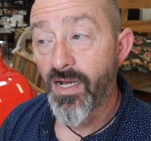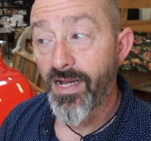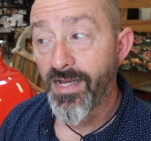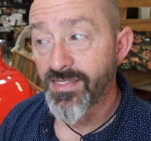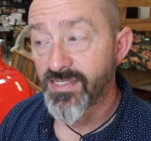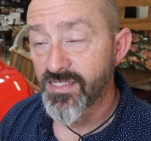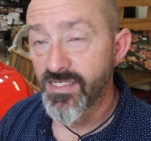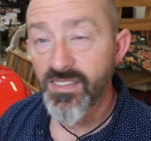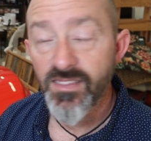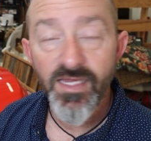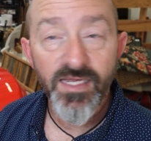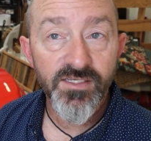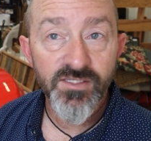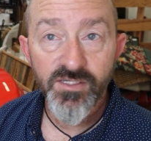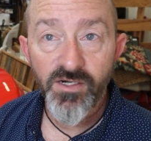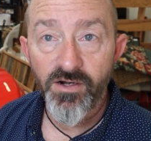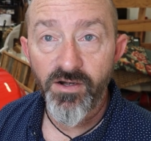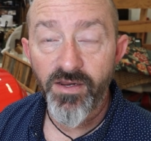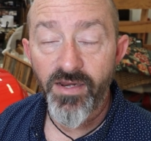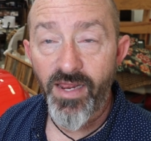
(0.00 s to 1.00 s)
I see that
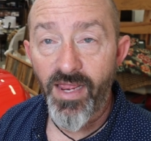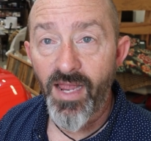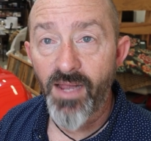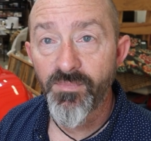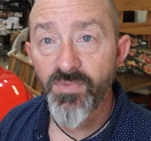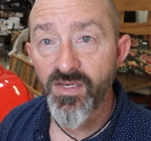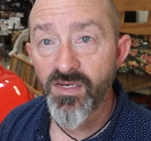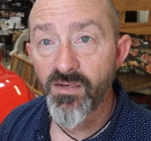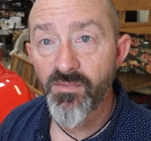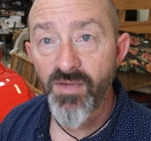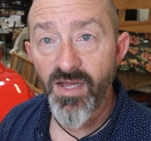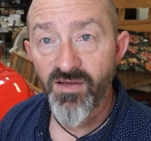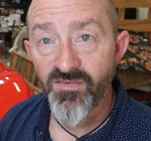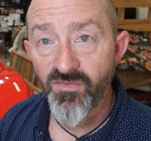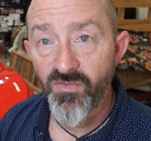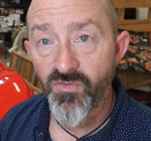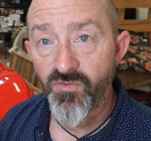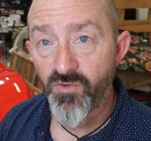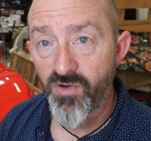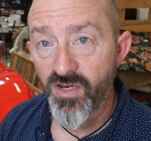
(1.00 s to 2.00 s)
starting to happen in about
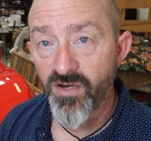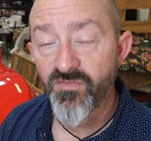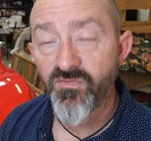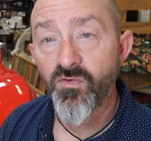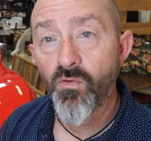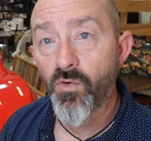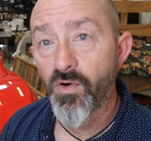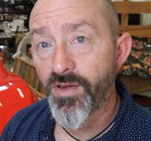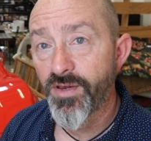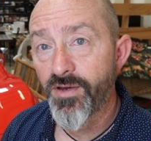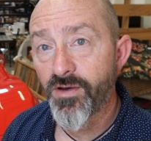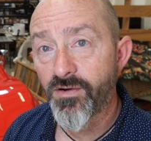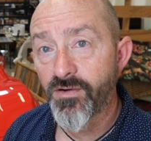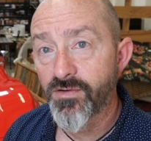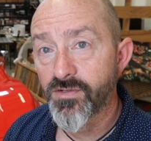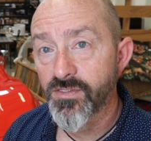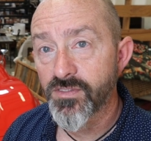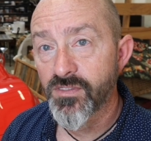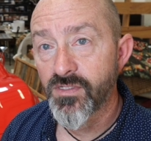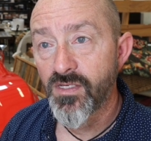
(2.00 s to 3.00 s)
three to four
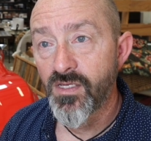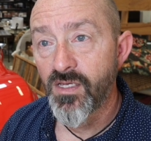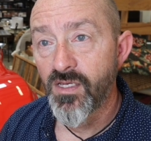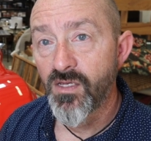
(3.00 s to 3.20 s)
years.